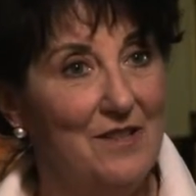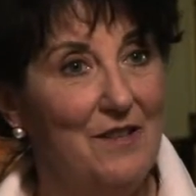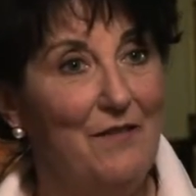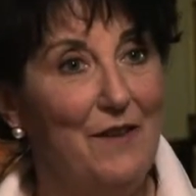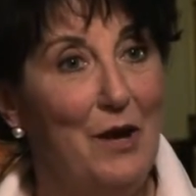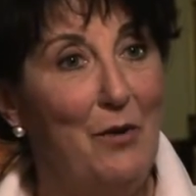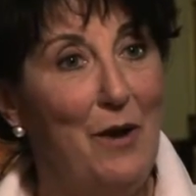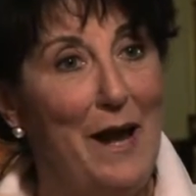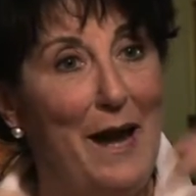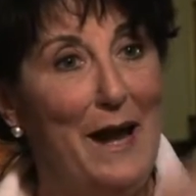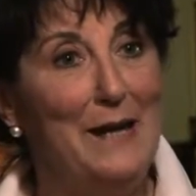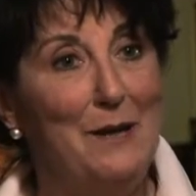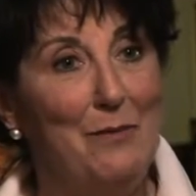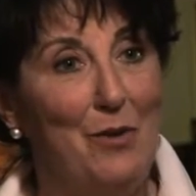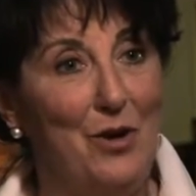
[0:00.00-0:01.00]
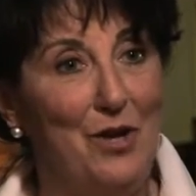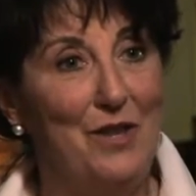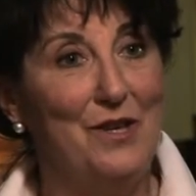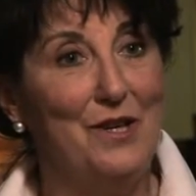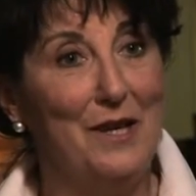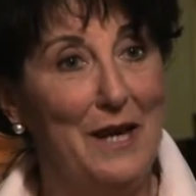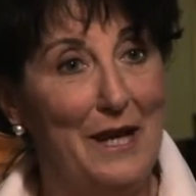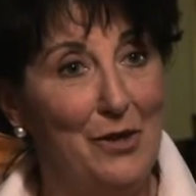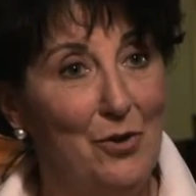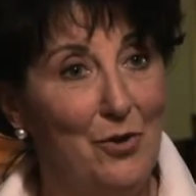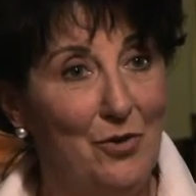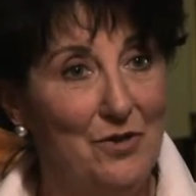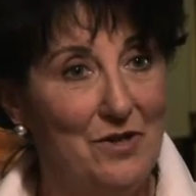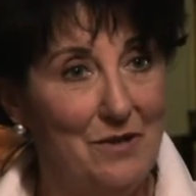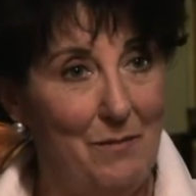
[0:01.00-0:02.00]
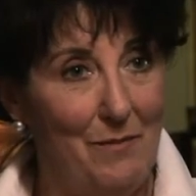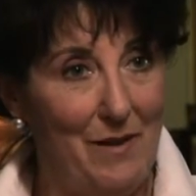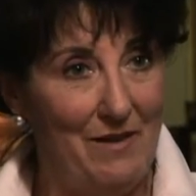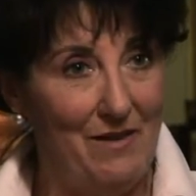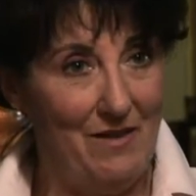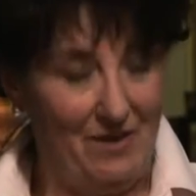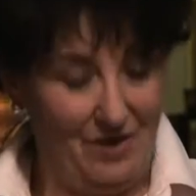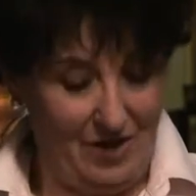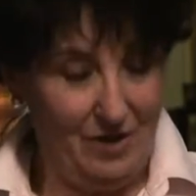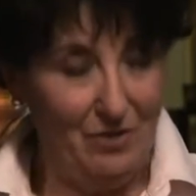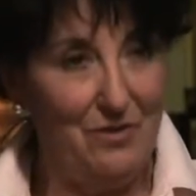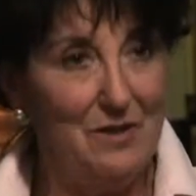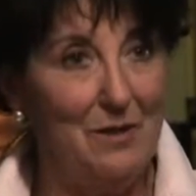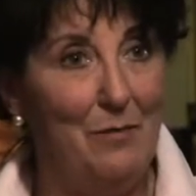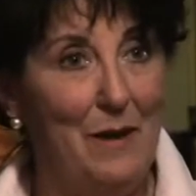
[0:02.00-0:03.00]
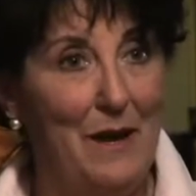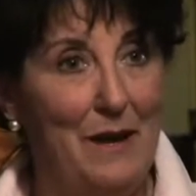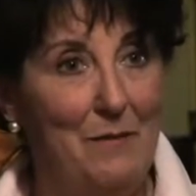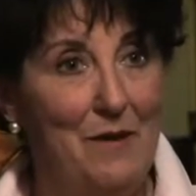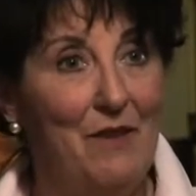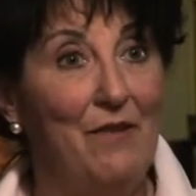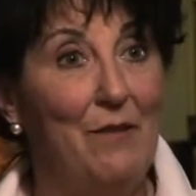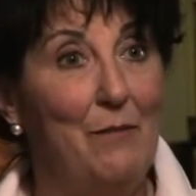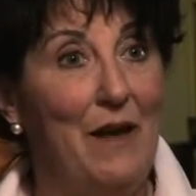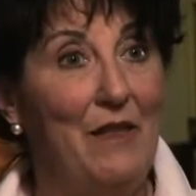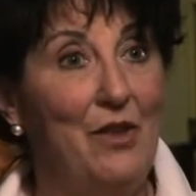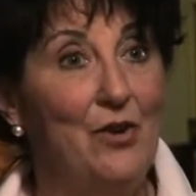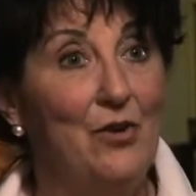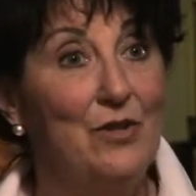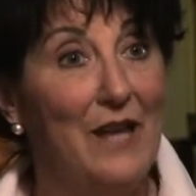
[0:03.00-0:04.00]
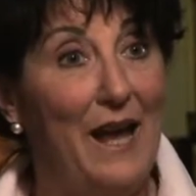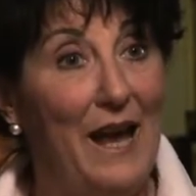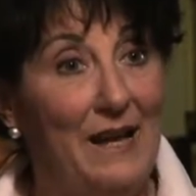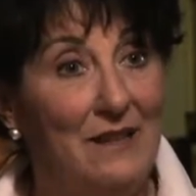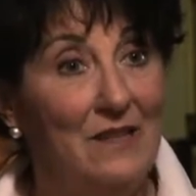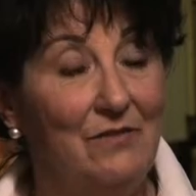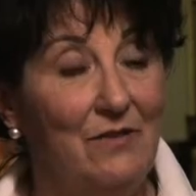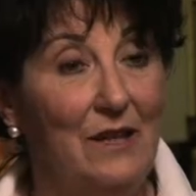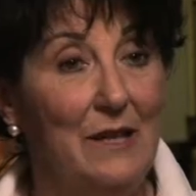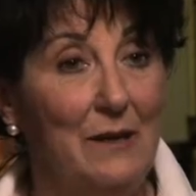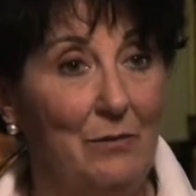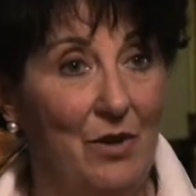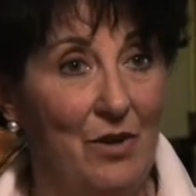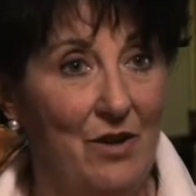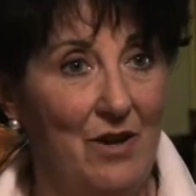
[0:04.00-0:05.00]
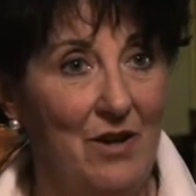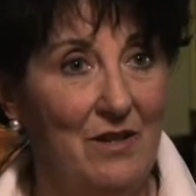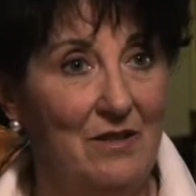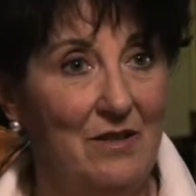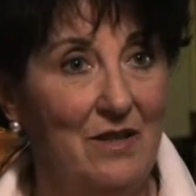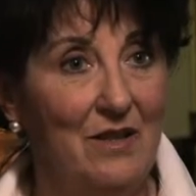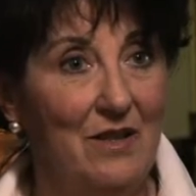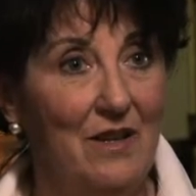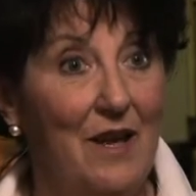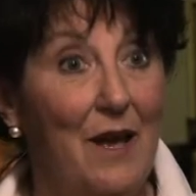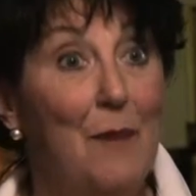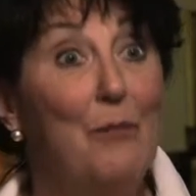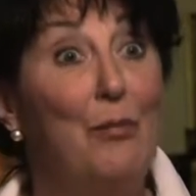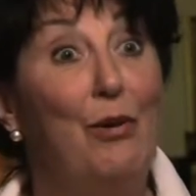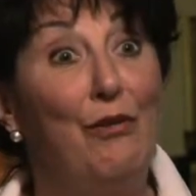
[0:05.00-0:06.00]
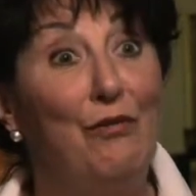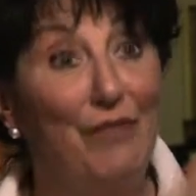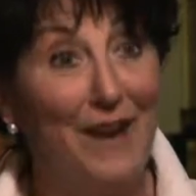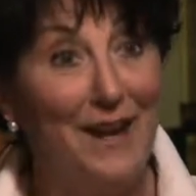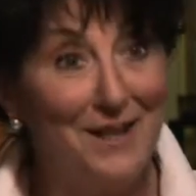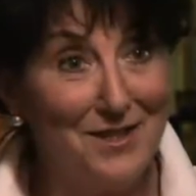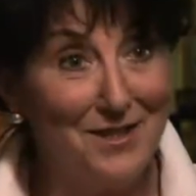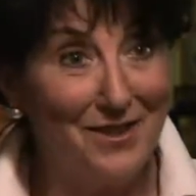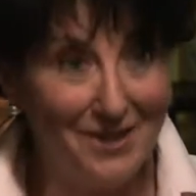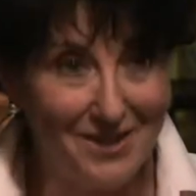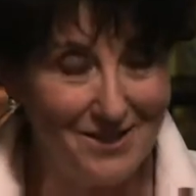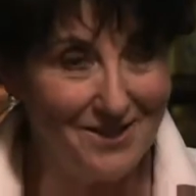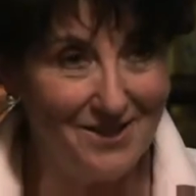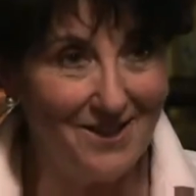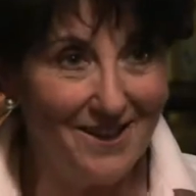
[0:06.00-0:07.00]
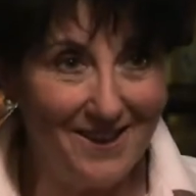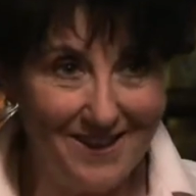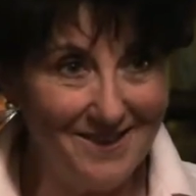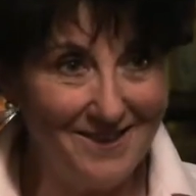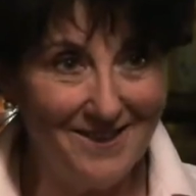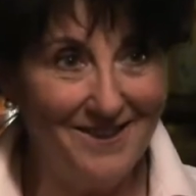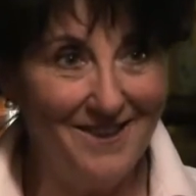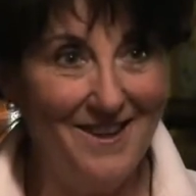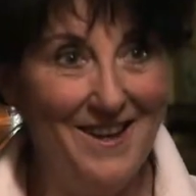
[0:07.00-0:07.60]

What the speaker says: The very antibody that kills the mother, that kills the baby of a mother who's actively immunised, prevents the disease